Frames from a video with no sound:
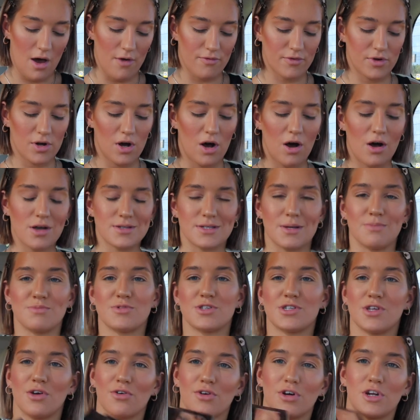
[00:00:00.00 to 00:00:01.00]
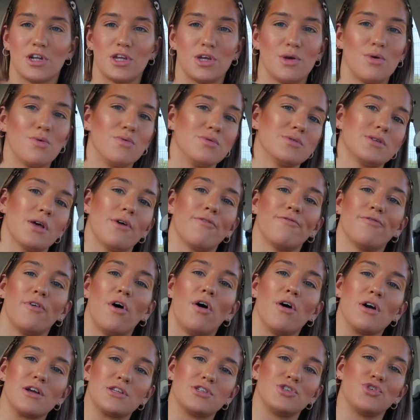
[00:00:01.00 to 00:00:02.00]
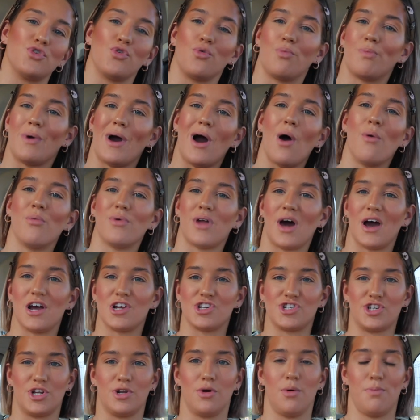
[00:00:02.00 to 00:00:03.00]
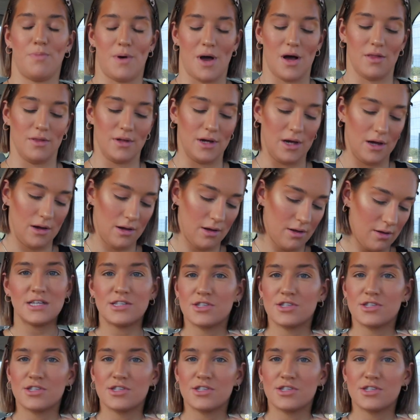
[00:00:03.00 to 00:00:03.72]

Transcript: Of course, I'm still going to use a £42 eyeshadow palette.